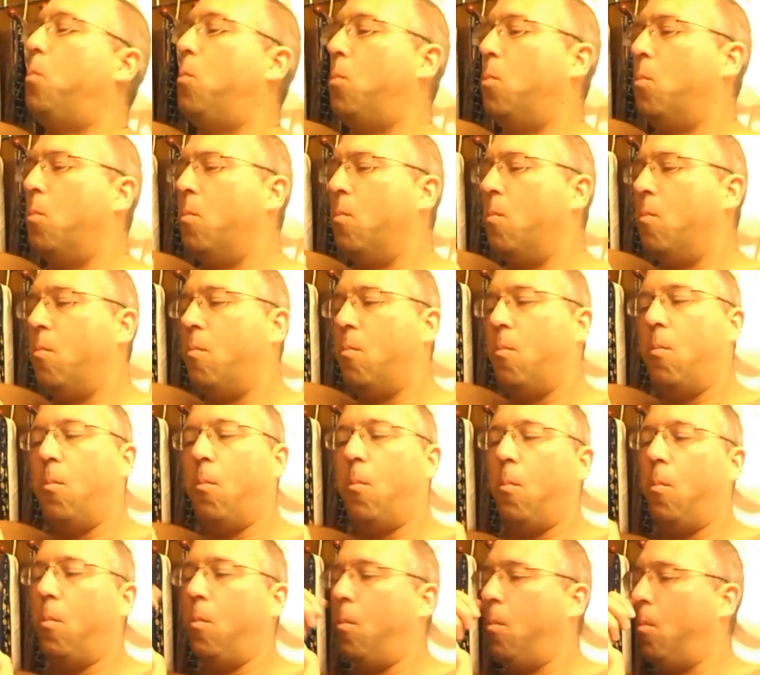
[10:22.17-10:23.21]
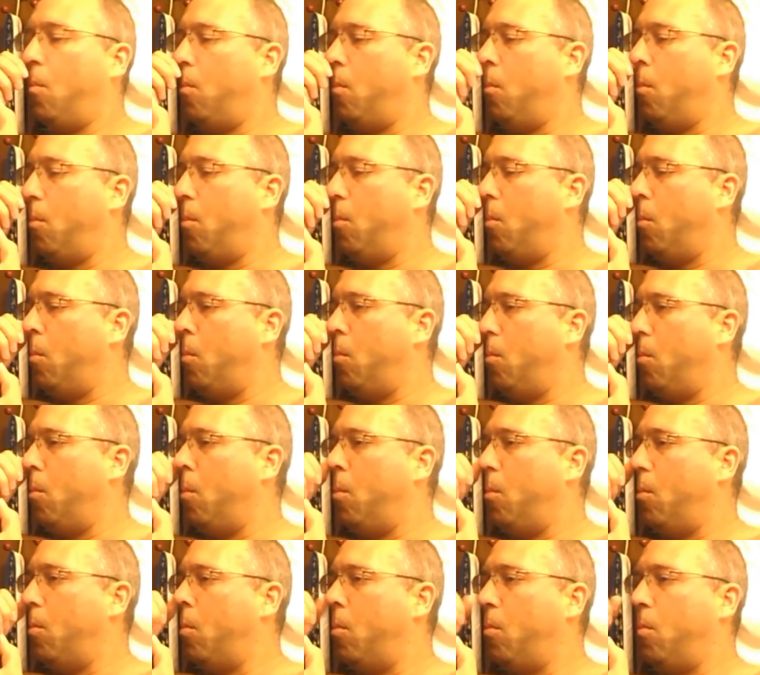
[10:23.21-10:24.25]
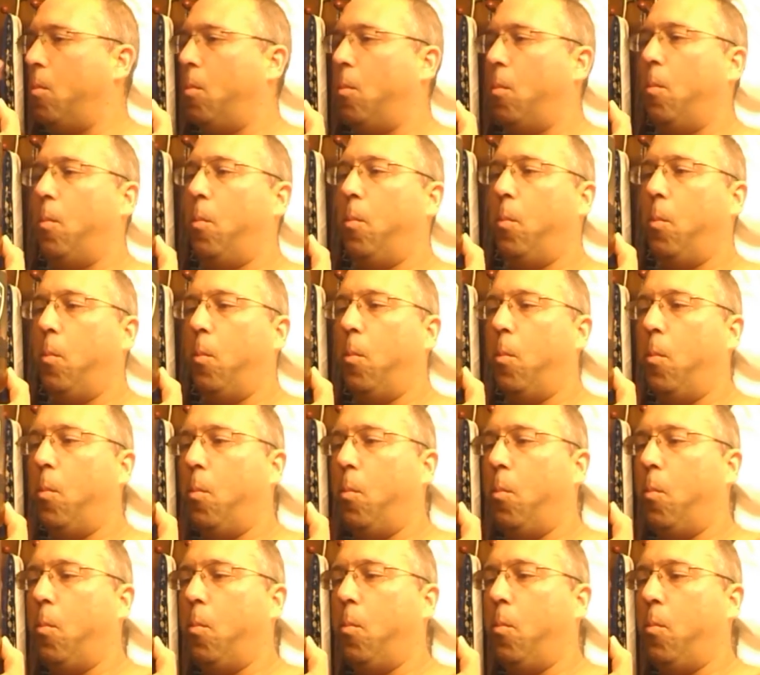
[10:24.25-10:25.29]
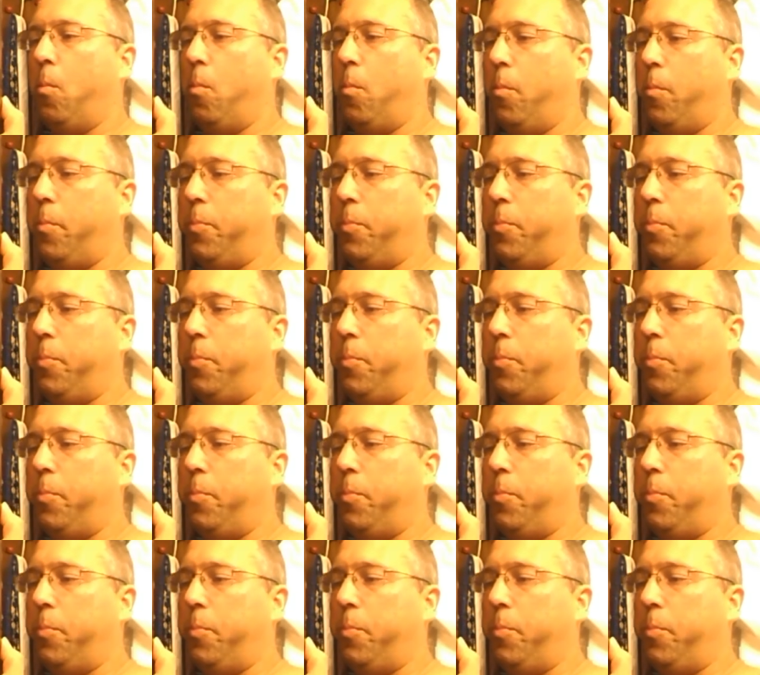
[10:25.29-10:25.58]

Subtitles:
[no speech]